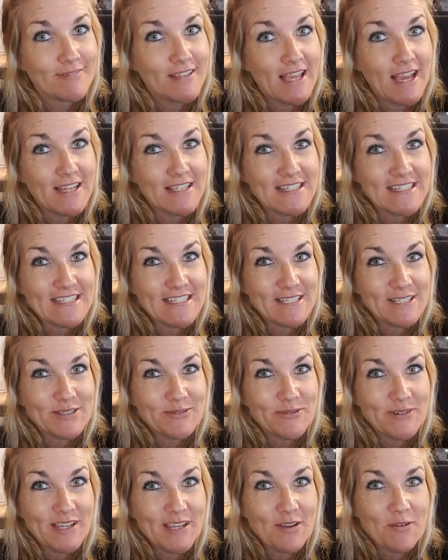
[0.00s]
How's this
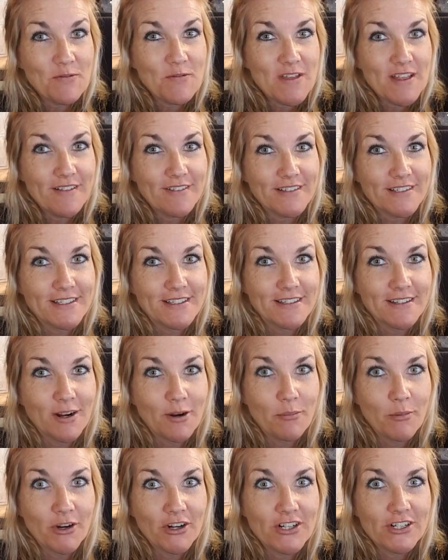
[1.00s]
week feeling?
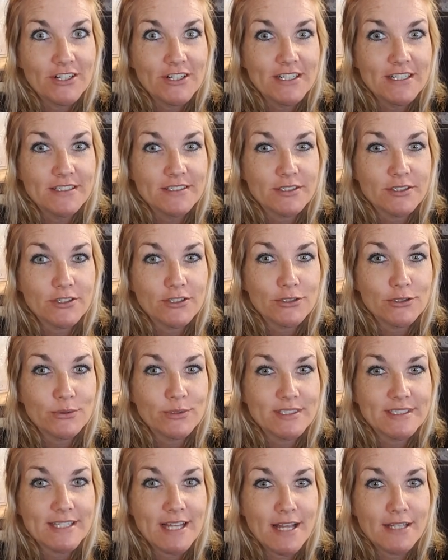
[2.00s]
Our Mercuries are to
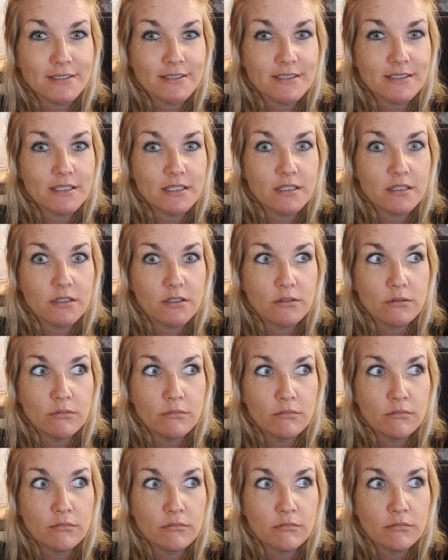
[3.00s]
a standstill.
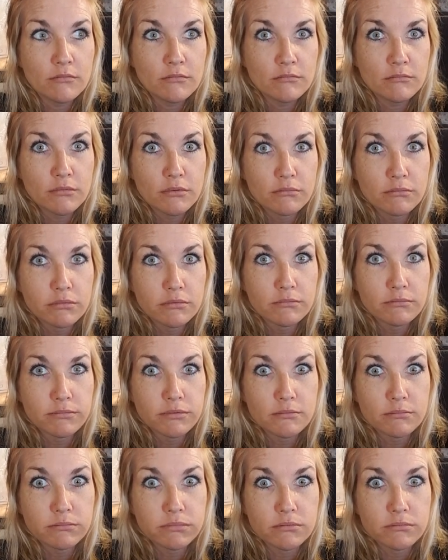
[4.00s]
Boop, boop,
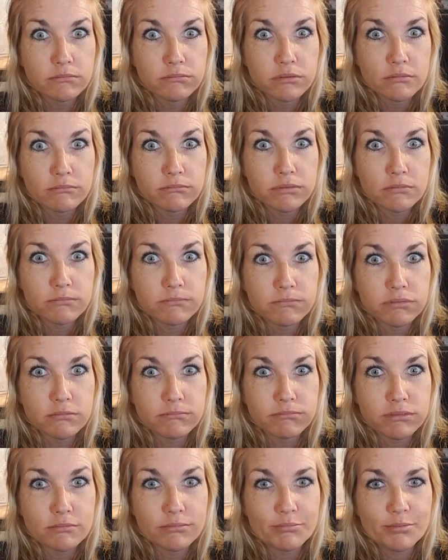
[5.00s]
boop, boop, boop, boop,
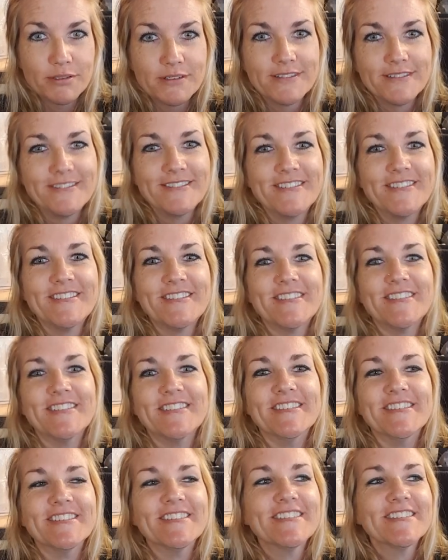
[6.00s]
boop, boop.
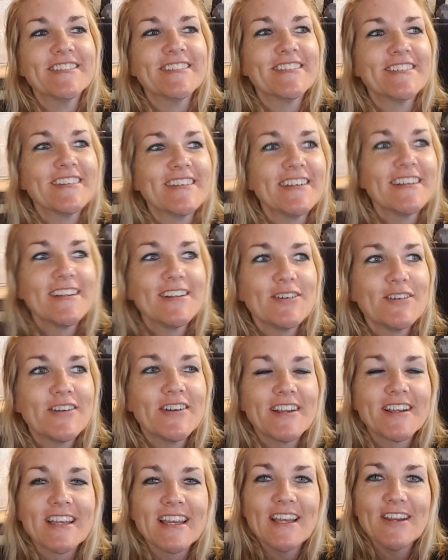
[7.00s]

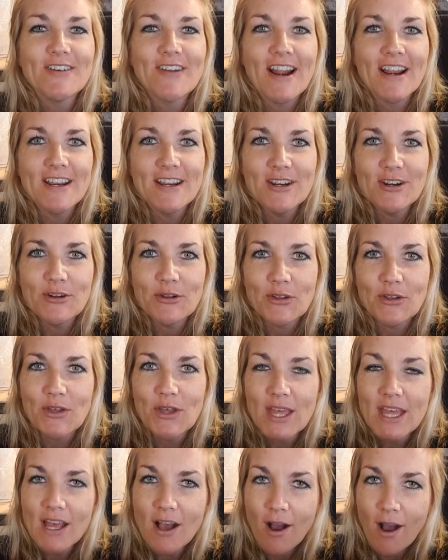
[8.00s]
We're getting ready to
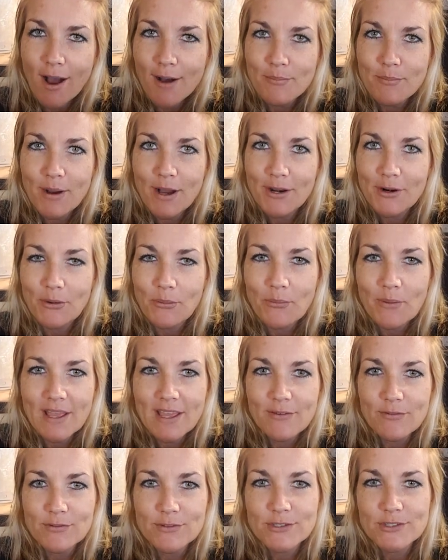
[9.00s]
hop on a
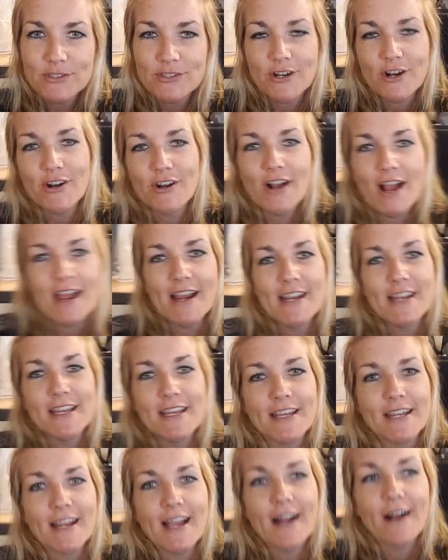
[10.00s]
wave and start
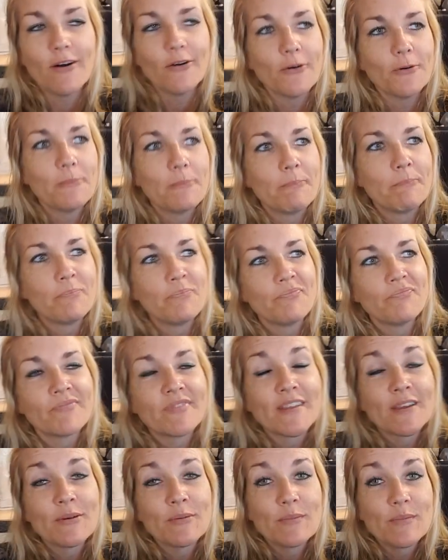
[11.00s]
riding it out.
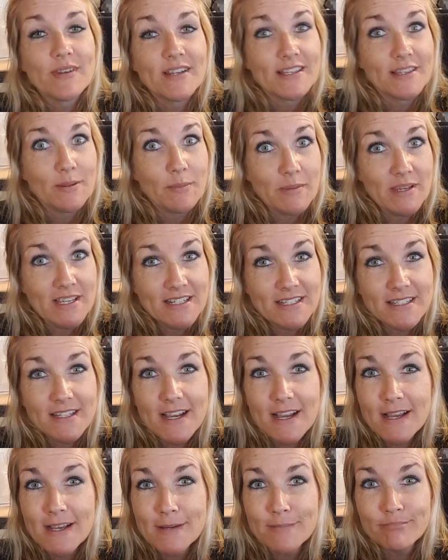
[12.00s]
In the meantime,
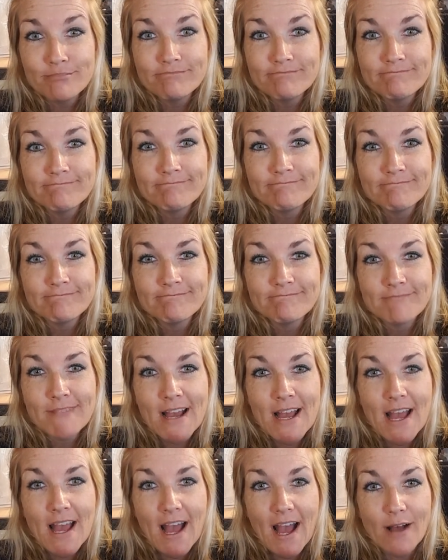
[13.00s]

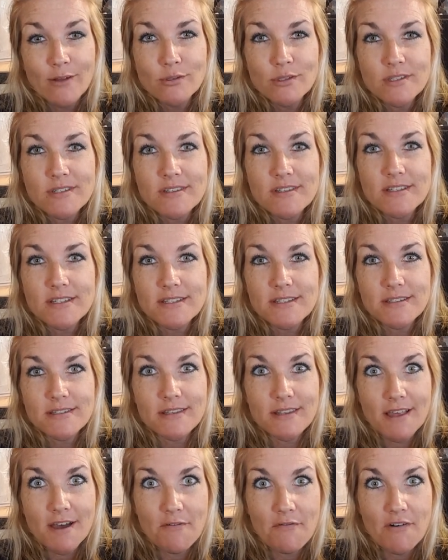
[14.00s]
how's the
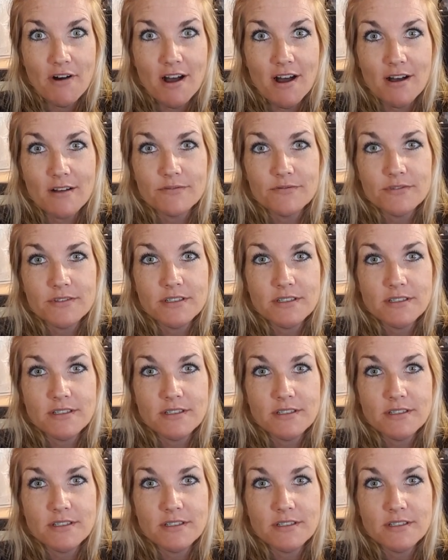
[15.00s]
slough off?